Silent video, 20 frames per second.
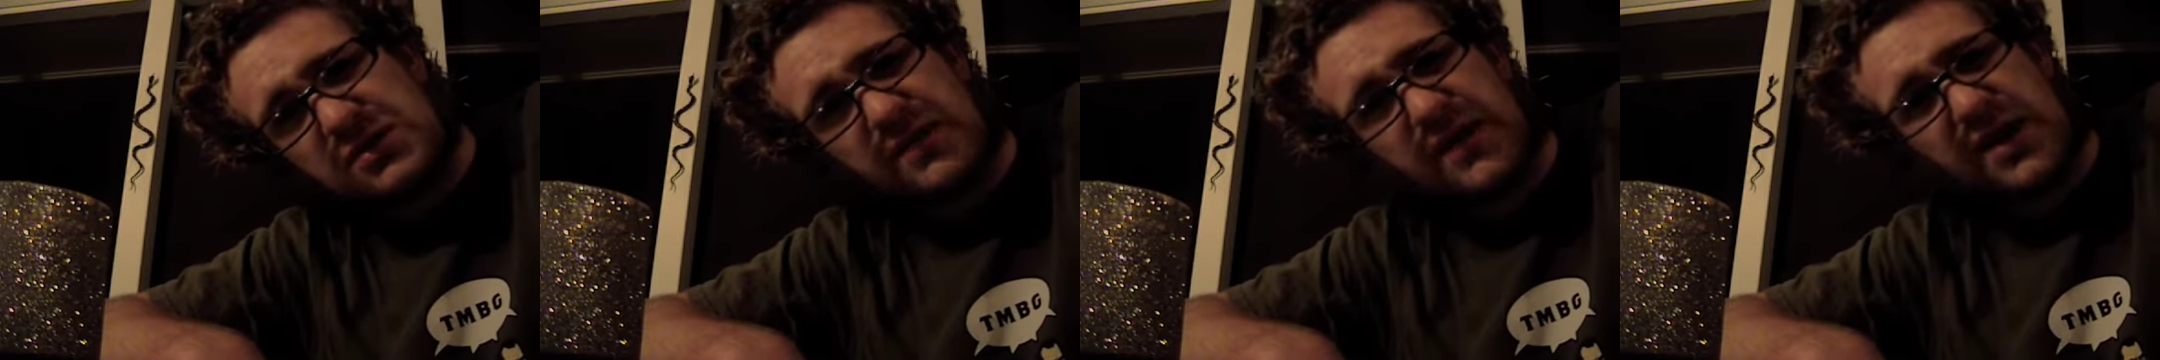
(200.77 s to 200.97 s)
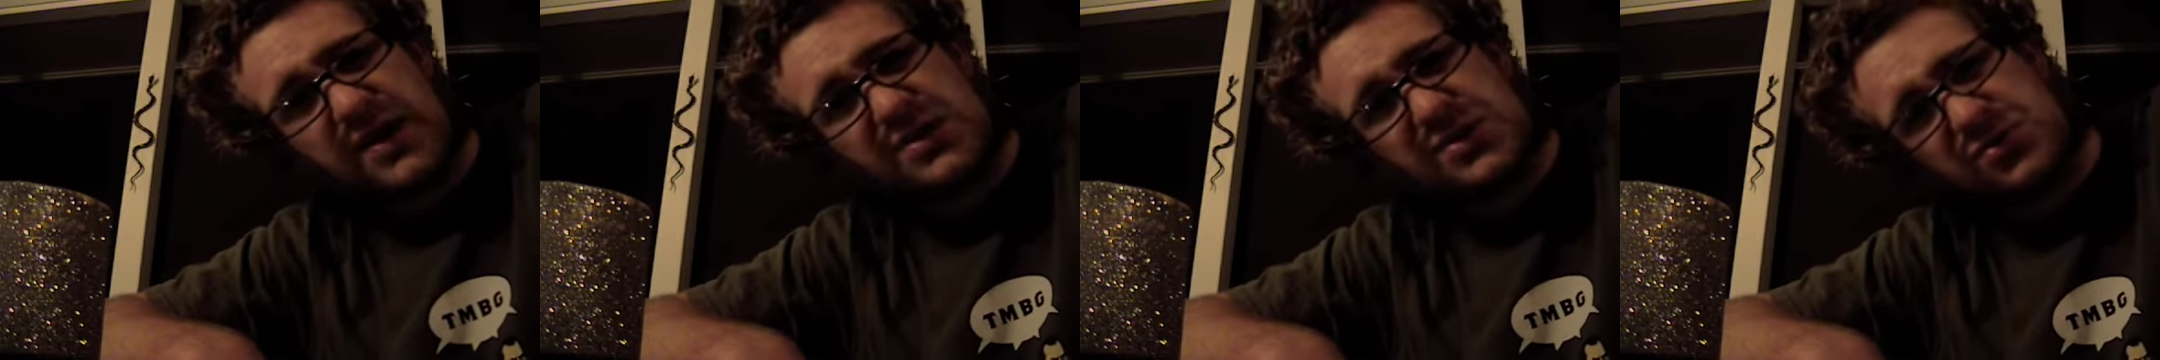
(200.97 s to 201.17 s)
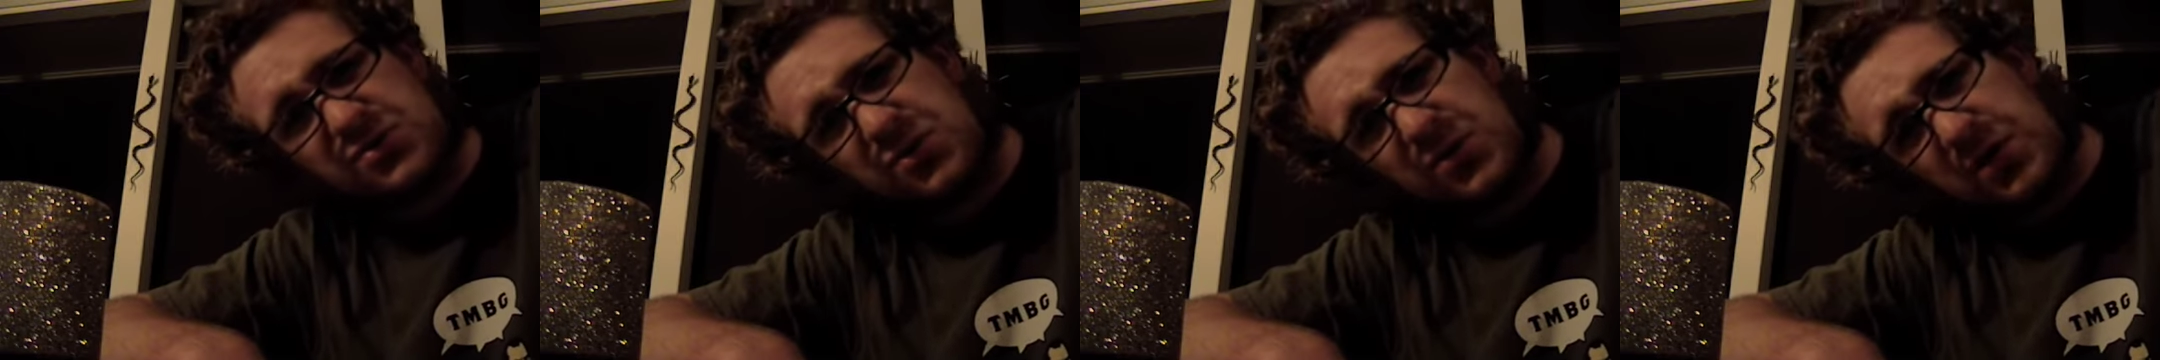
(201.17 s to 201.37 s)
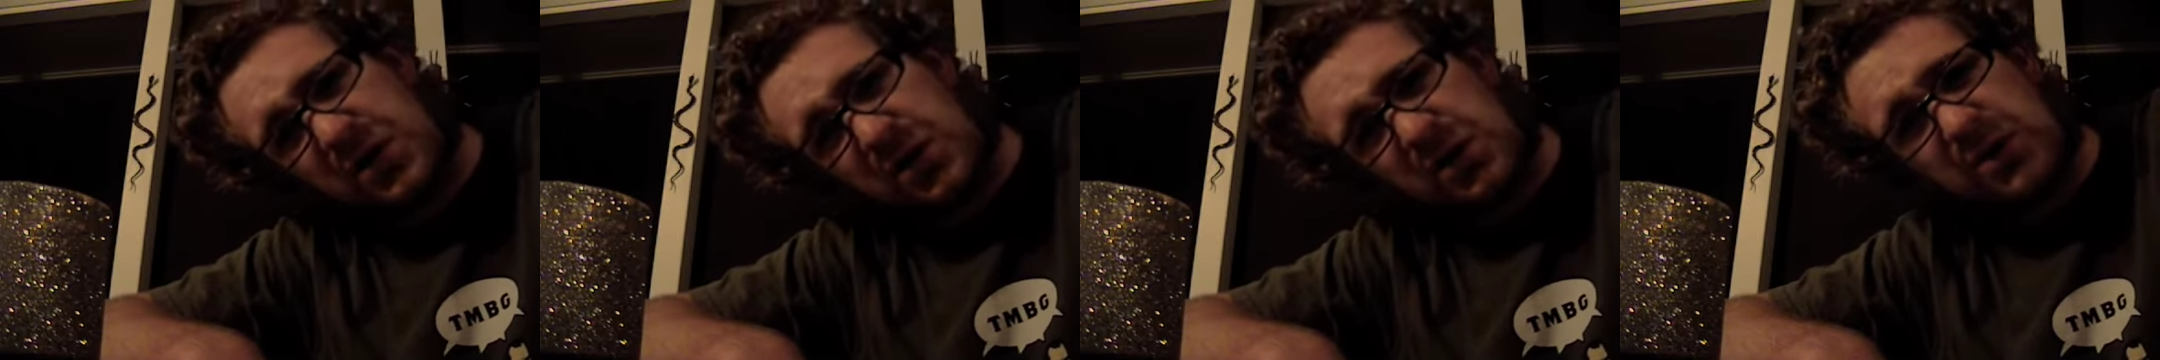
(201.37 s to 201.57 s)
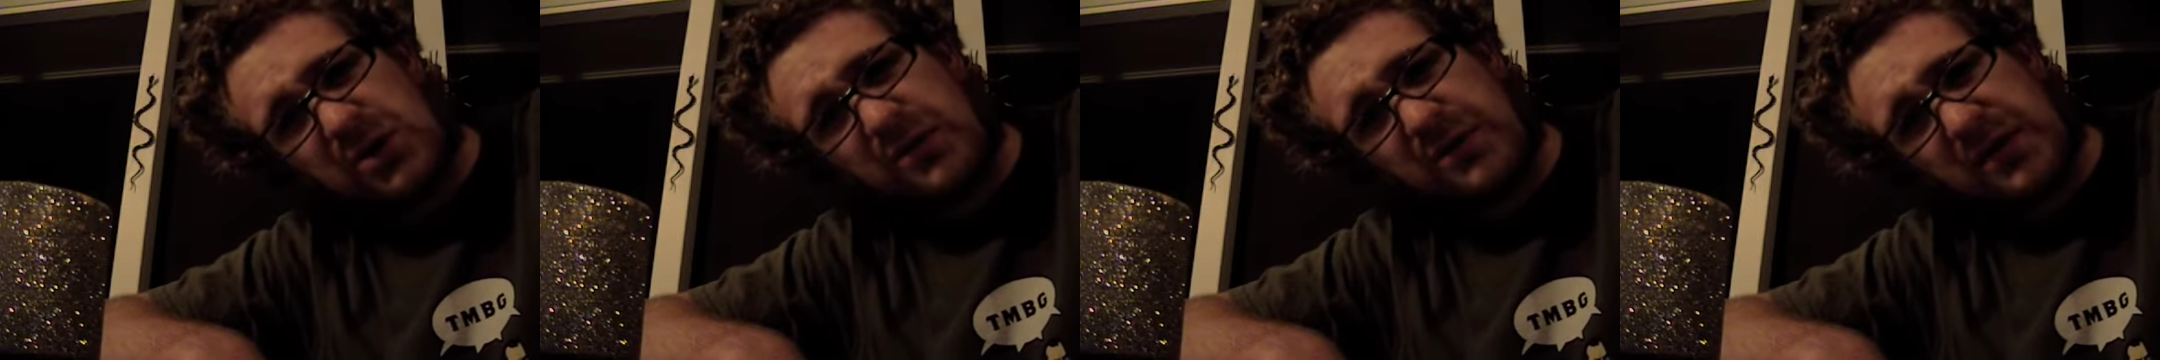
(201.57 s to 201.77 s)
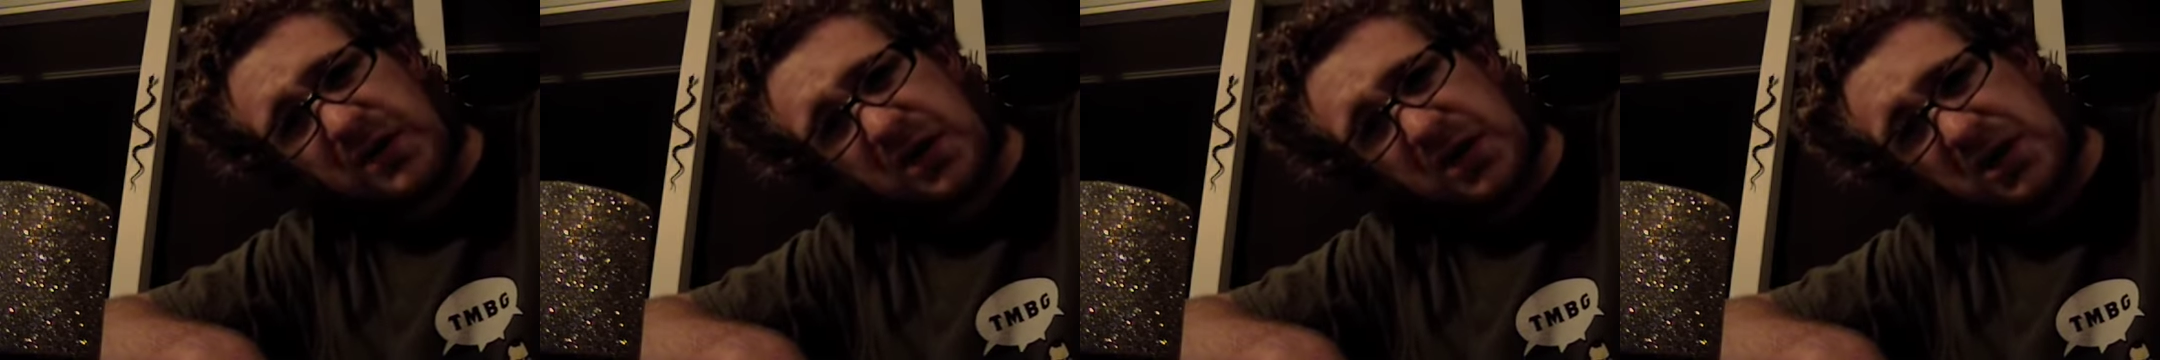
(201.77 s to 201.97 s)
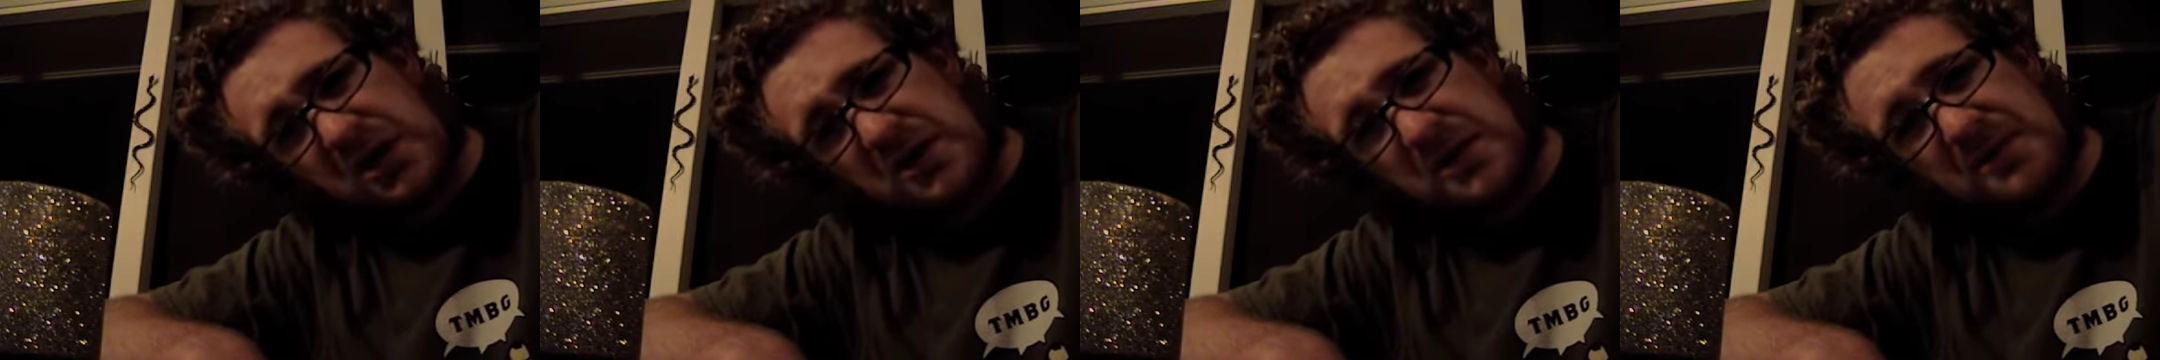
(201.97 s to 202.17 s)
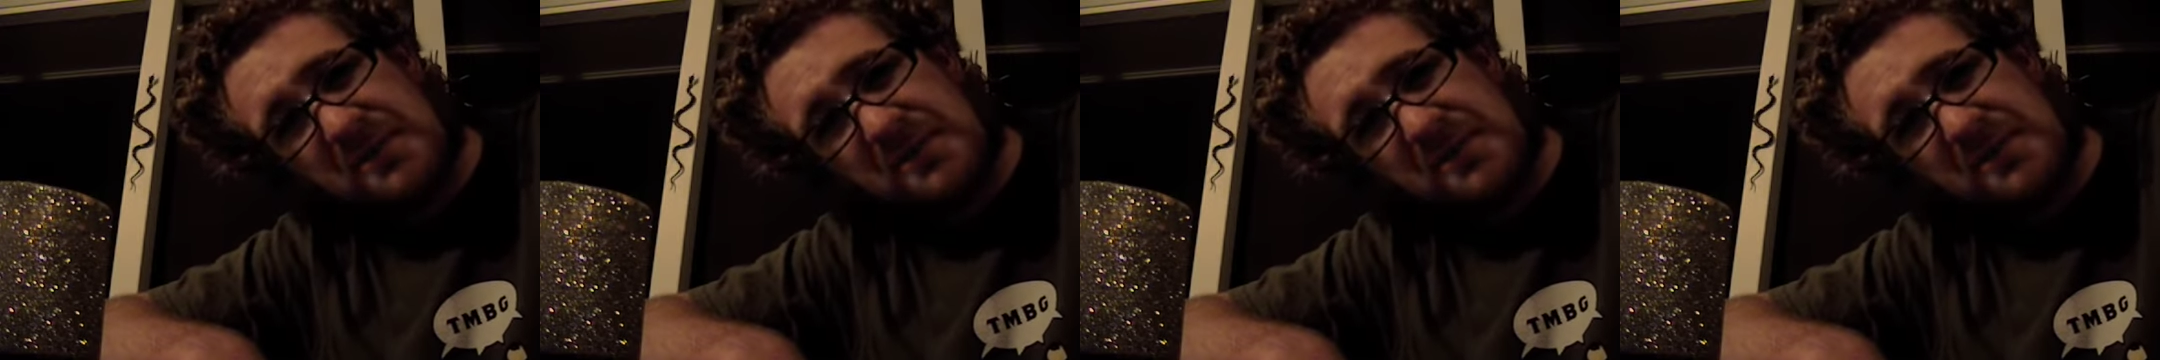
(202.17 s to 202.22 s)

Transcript: of art school are over?